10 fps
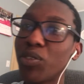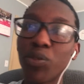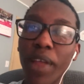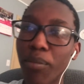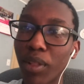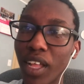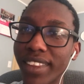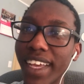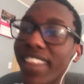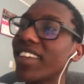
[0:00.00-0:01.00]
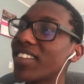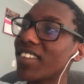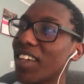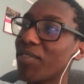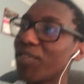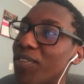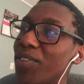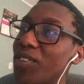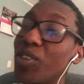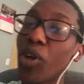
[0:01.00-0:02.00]
I do ramble on like this. If
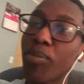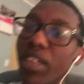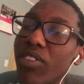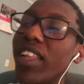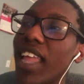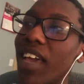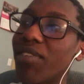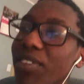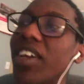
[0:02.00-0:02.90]
you know me in real life,